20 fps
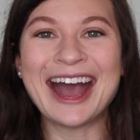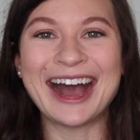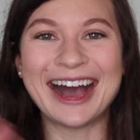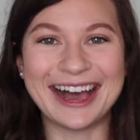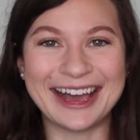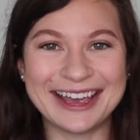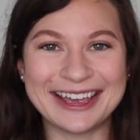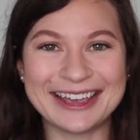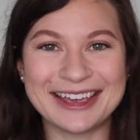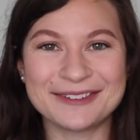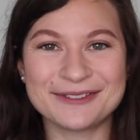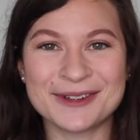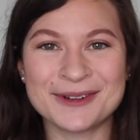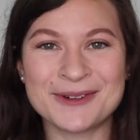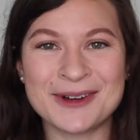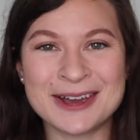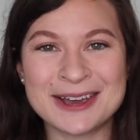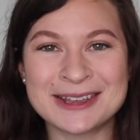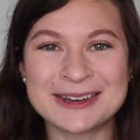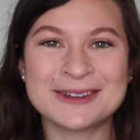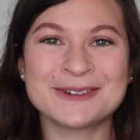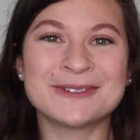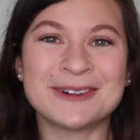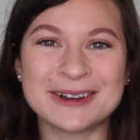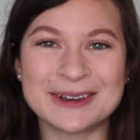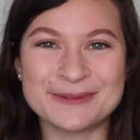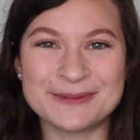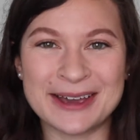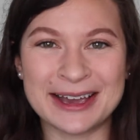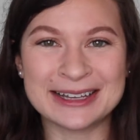Hi everyone,
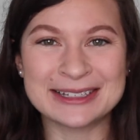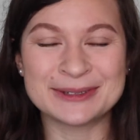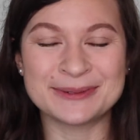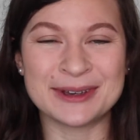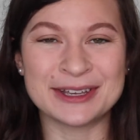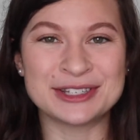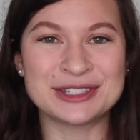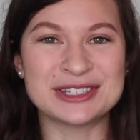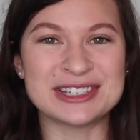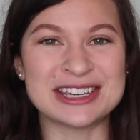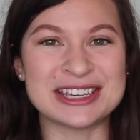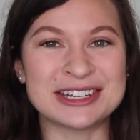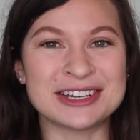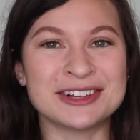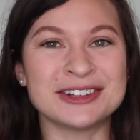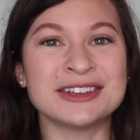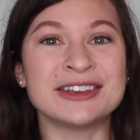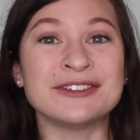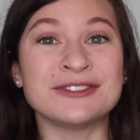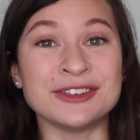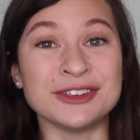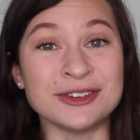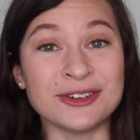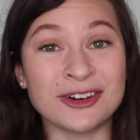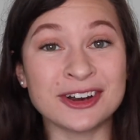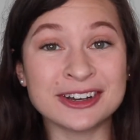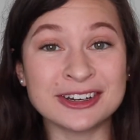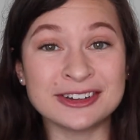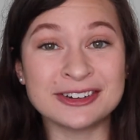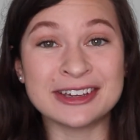welcome back to my channel. If
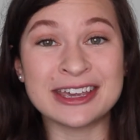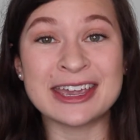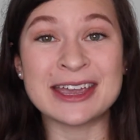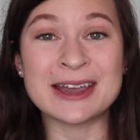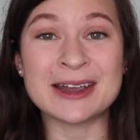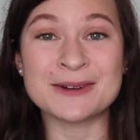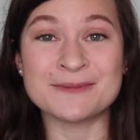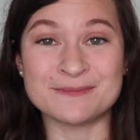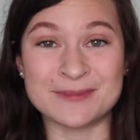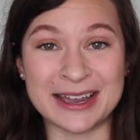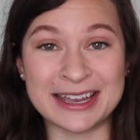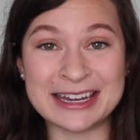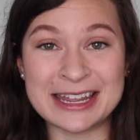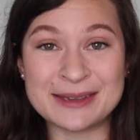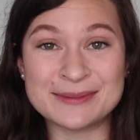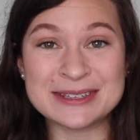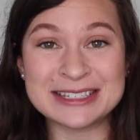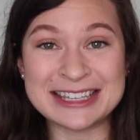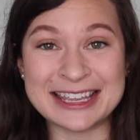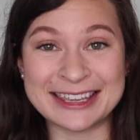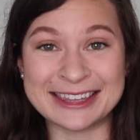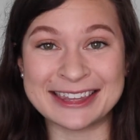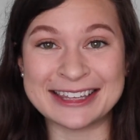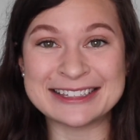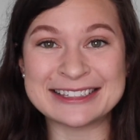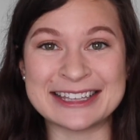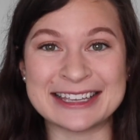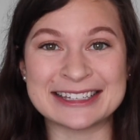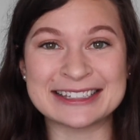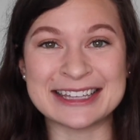you're new here, my name is Hayle
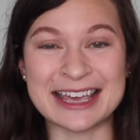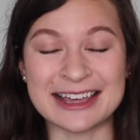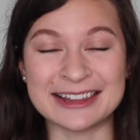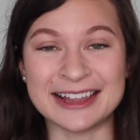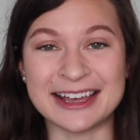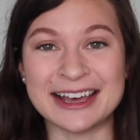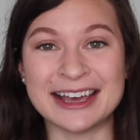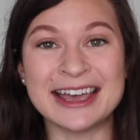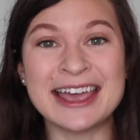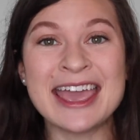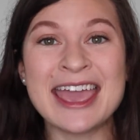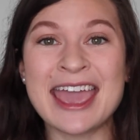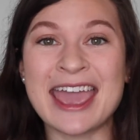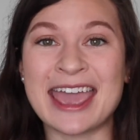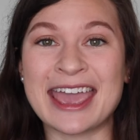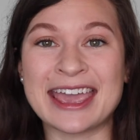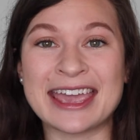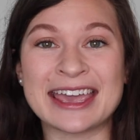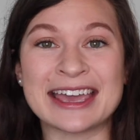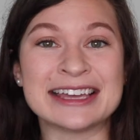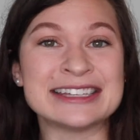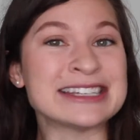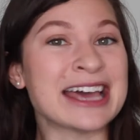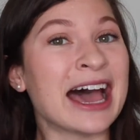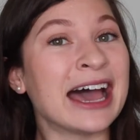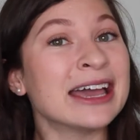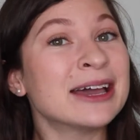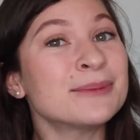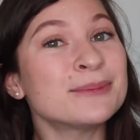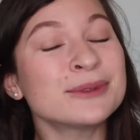Santella and
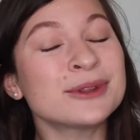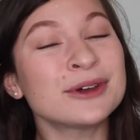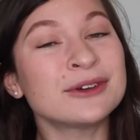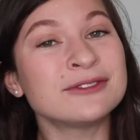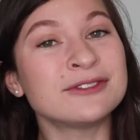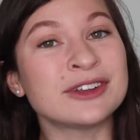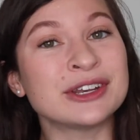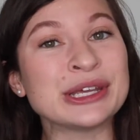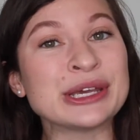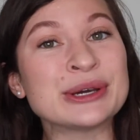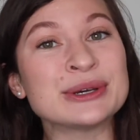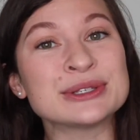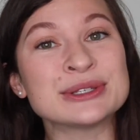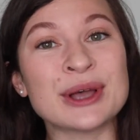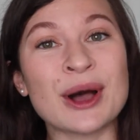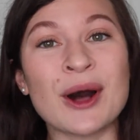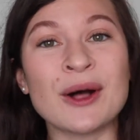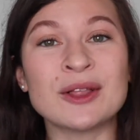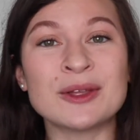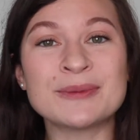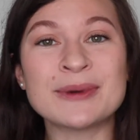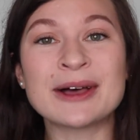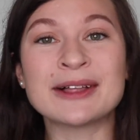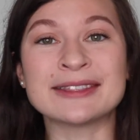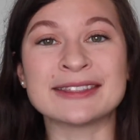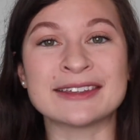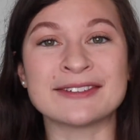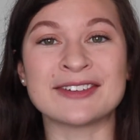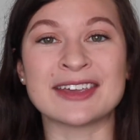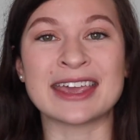I upload videos all about
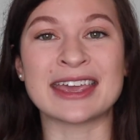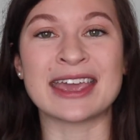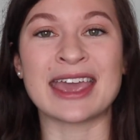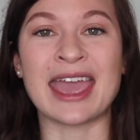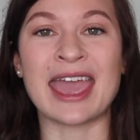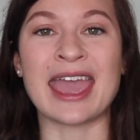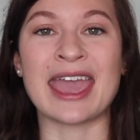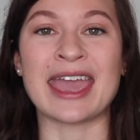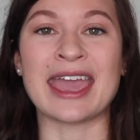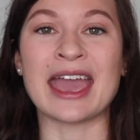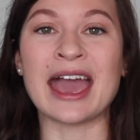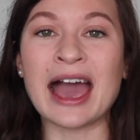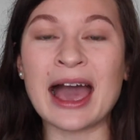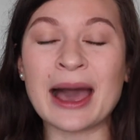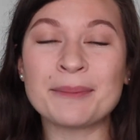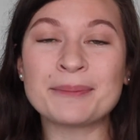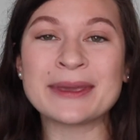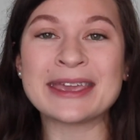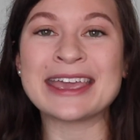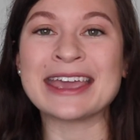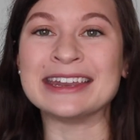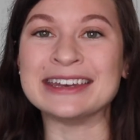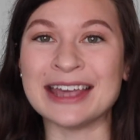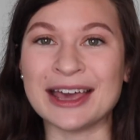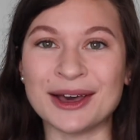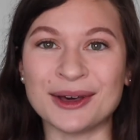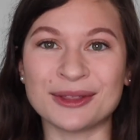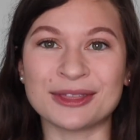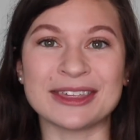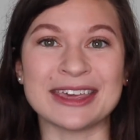living a happy and
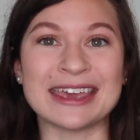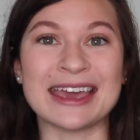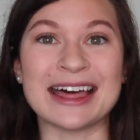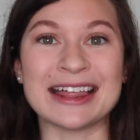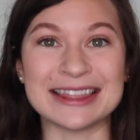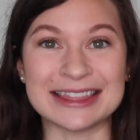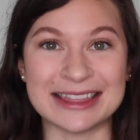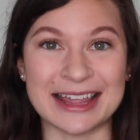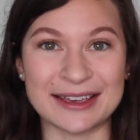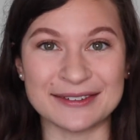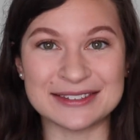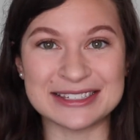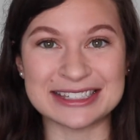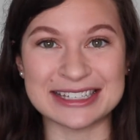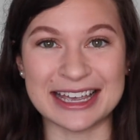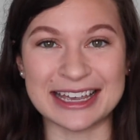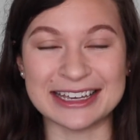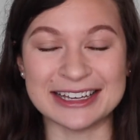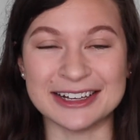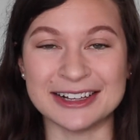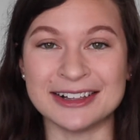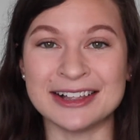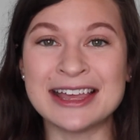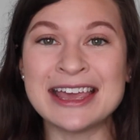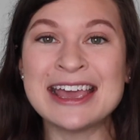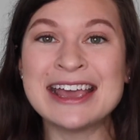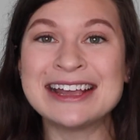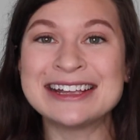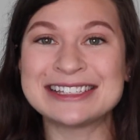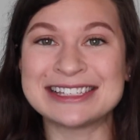healthy lifestyle.
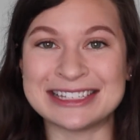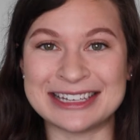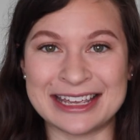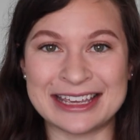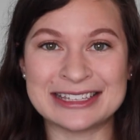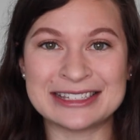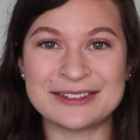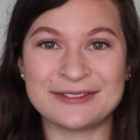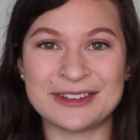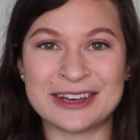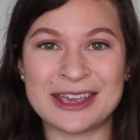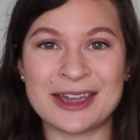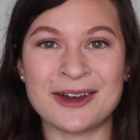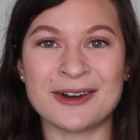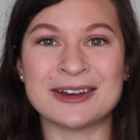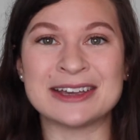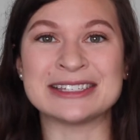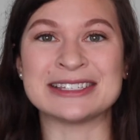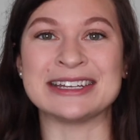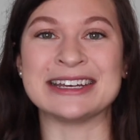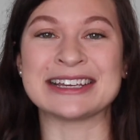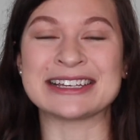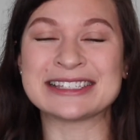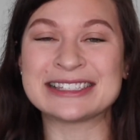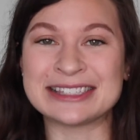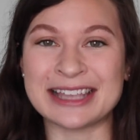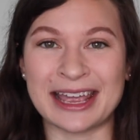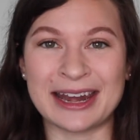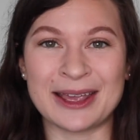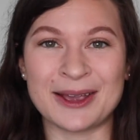Today's video is an
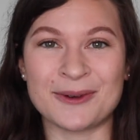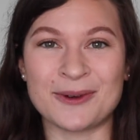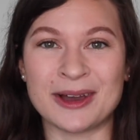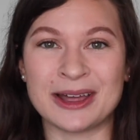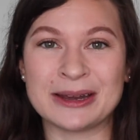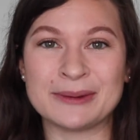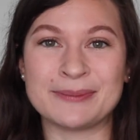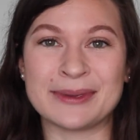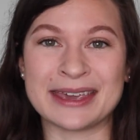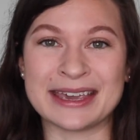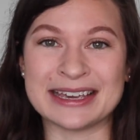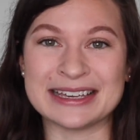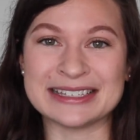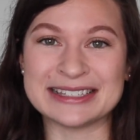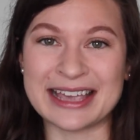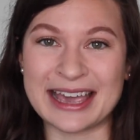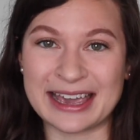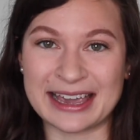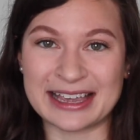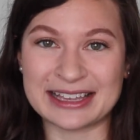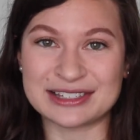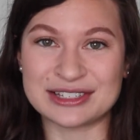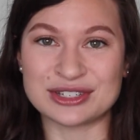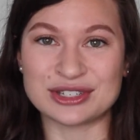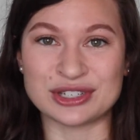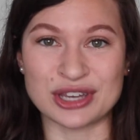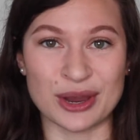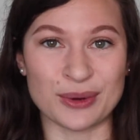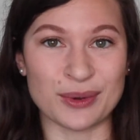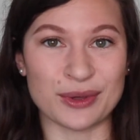exciting one because I get to
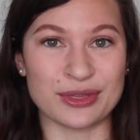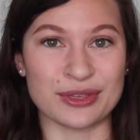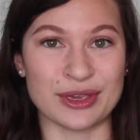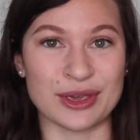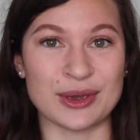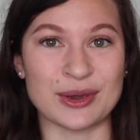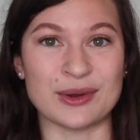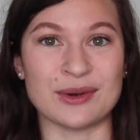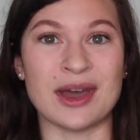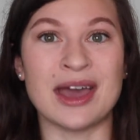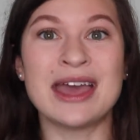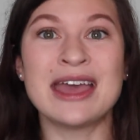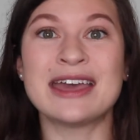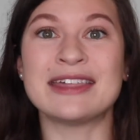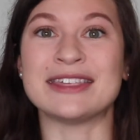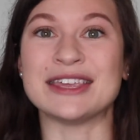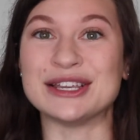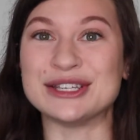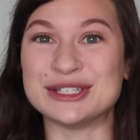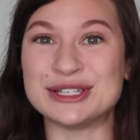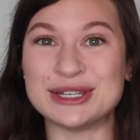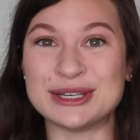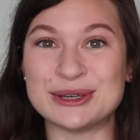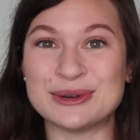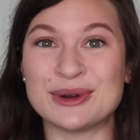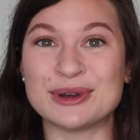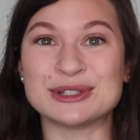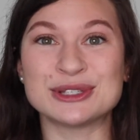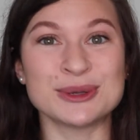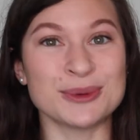share with you the
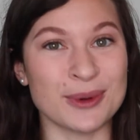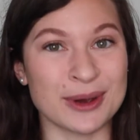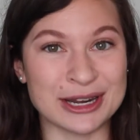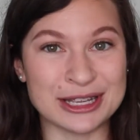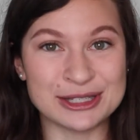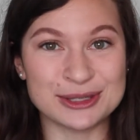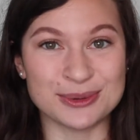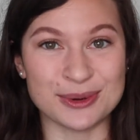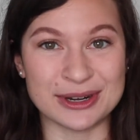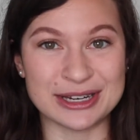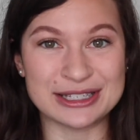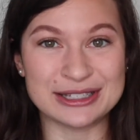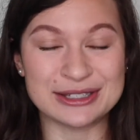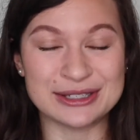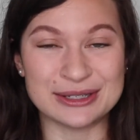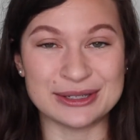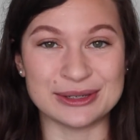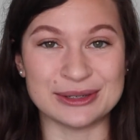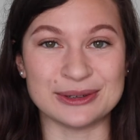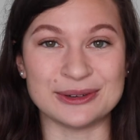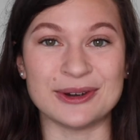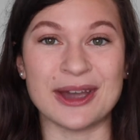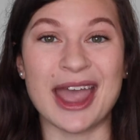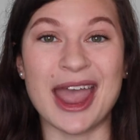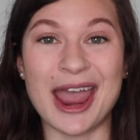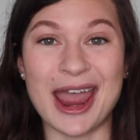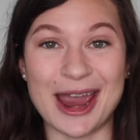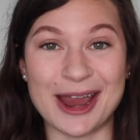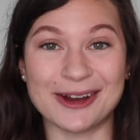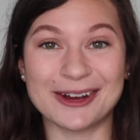new 2022
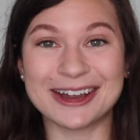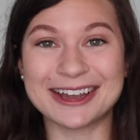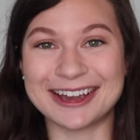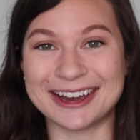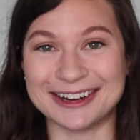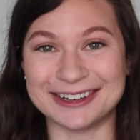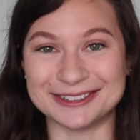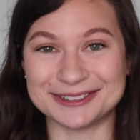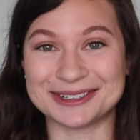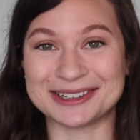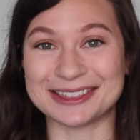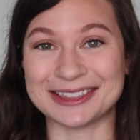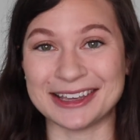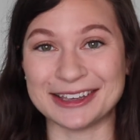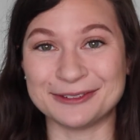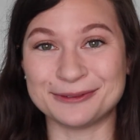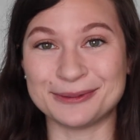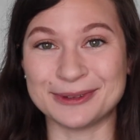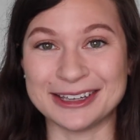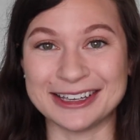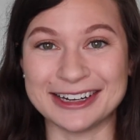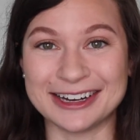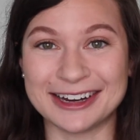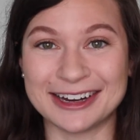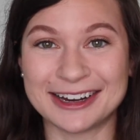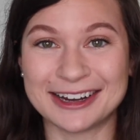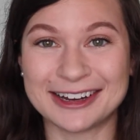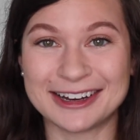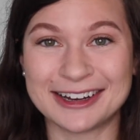Erin Condren LifePlanner.